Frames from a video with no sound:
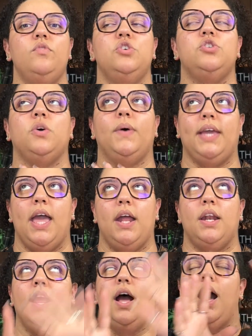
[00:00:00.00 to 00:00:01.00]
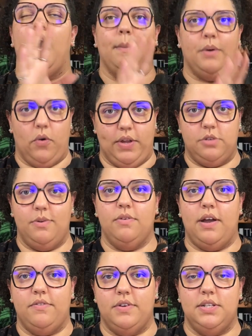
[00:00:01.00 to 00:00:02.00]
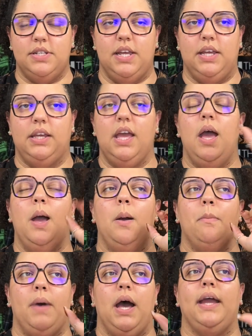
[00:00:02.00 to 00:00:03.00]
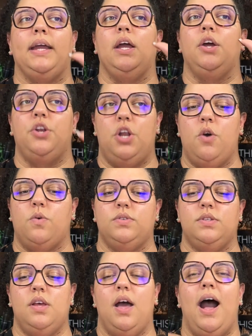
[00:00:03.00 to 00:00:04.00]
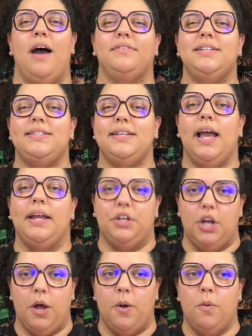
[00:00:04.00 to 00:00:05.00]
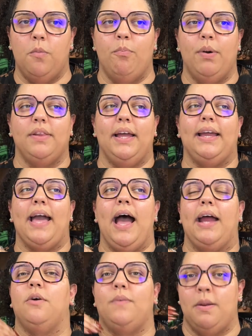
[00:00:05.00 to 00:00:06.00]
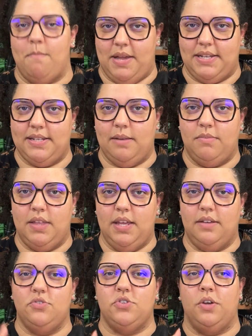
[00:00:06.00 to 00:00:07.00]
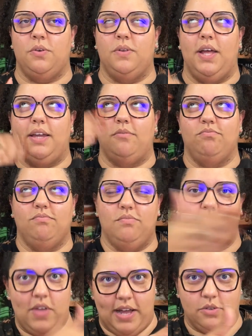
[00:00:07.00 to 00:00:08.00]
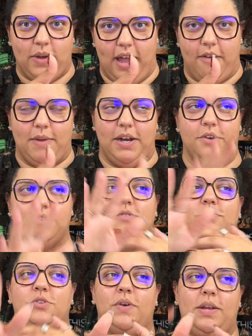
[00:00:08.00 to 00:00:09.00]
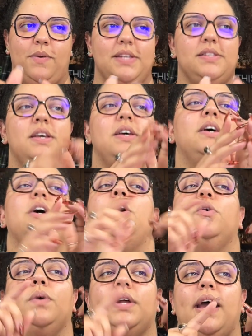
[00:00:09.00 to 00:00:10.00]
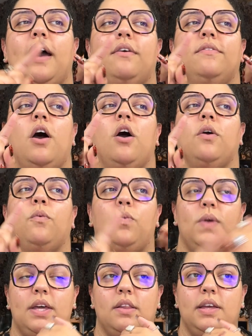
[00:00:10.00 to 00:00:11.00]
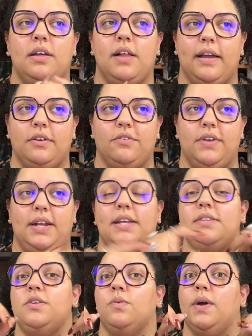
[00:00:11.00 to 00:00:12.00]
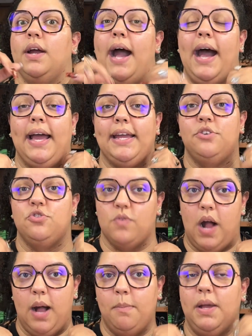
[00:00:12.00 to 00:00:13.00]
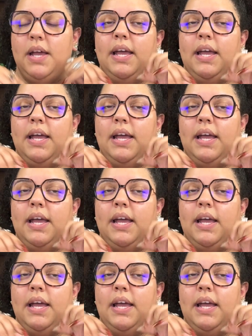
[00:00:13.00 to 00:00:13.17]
So, again, I'm going to be referencing my notes. Obviously, I know, but like, I don't want to miss something. So, like, that's why I have my notes. So, anyways, we're going to have our weekly collective readings where I drop